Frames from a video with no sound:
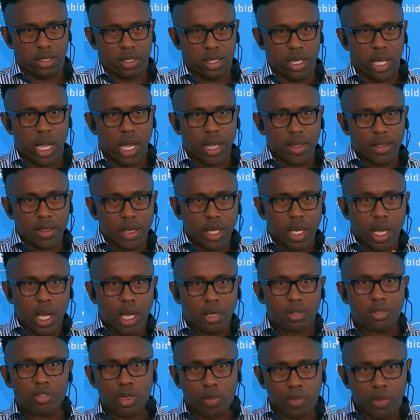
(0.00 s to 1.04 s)
I think
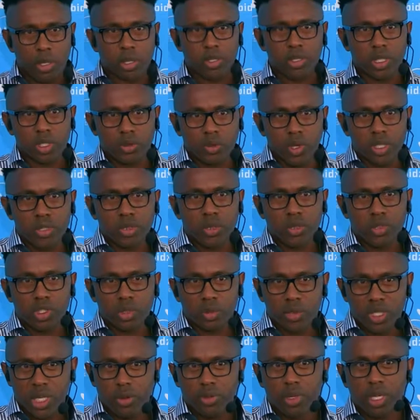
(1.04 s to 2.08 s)
our dropout rate was going to
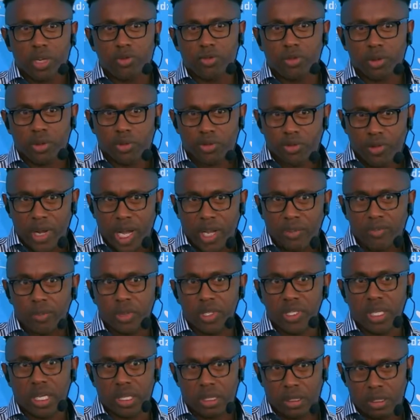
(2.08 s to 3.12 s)
be something like
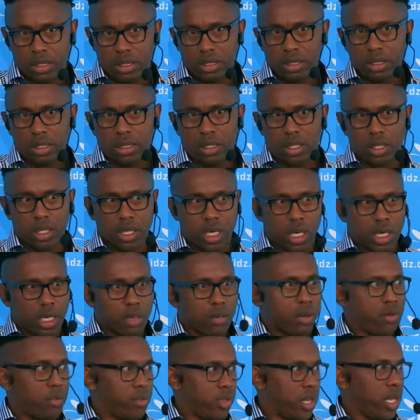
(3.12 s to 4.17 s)
45%, around
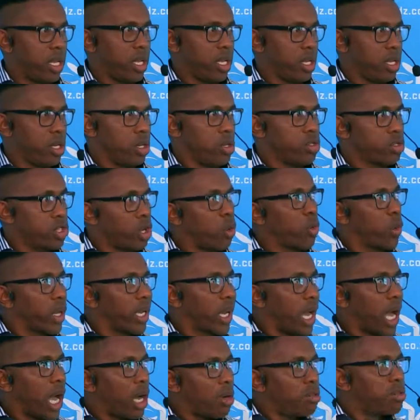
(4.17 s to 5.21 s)
about there. So we
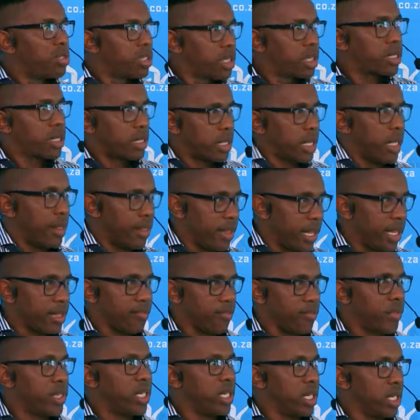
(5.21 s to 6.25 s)
counted that
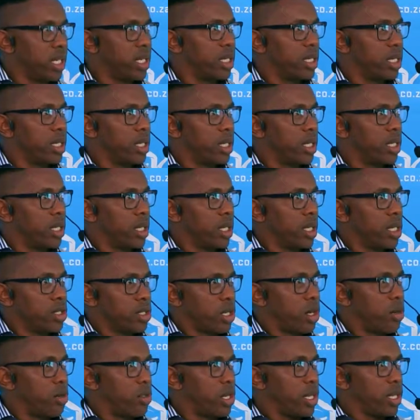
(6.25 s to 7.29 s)
figure.
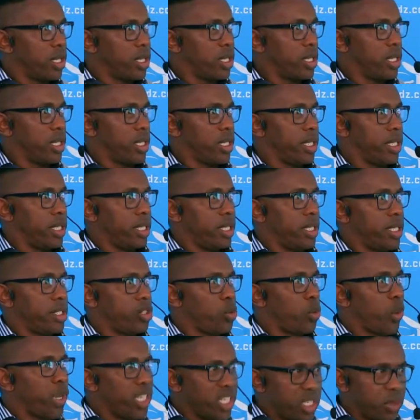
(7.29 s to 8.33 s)
So the
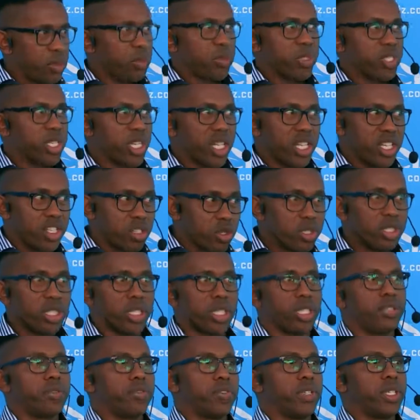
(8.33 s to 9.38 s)
20% is not the
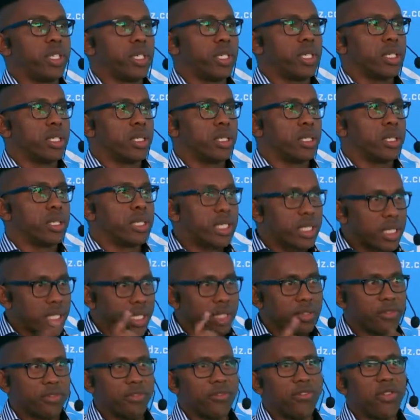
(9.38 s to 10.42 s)
real figure. The
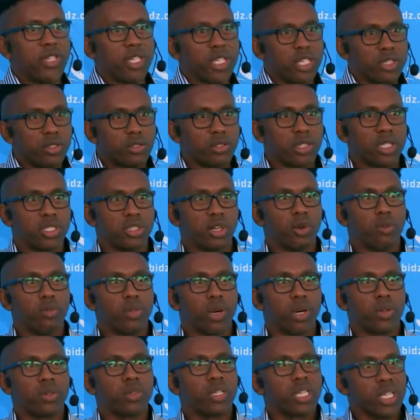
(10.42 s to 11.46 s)
real figure to the
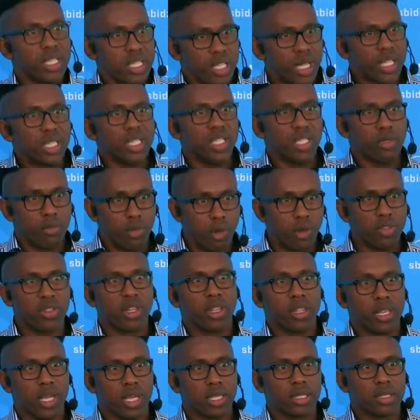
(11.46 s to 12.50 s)
dropout is actually more
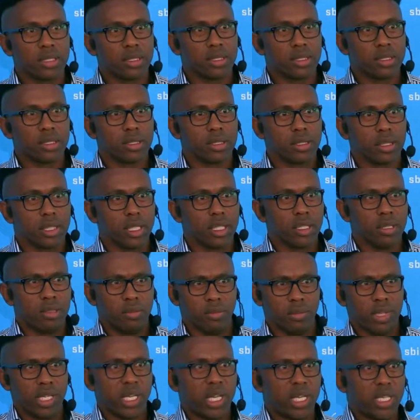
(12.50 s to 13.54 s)
than that. Okay,
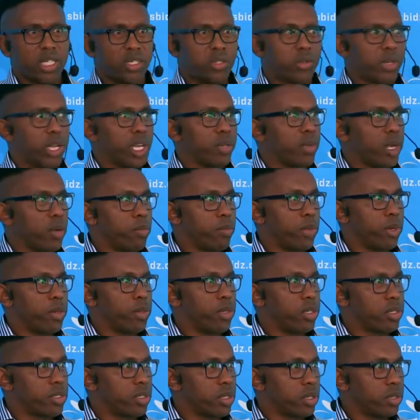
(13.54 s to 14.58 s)
but I need to get my
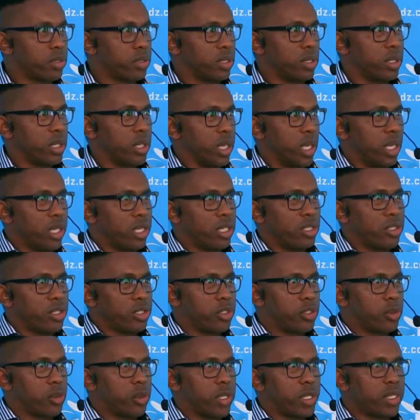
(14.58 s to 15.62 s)
bonus, so I need to
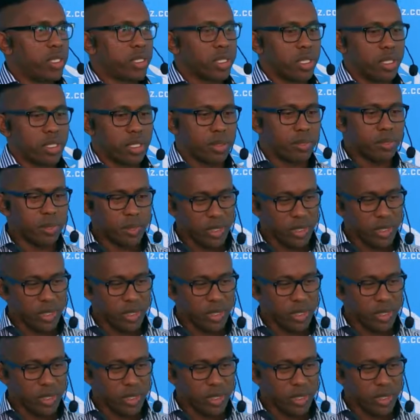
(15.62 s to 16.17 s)
tweak the system.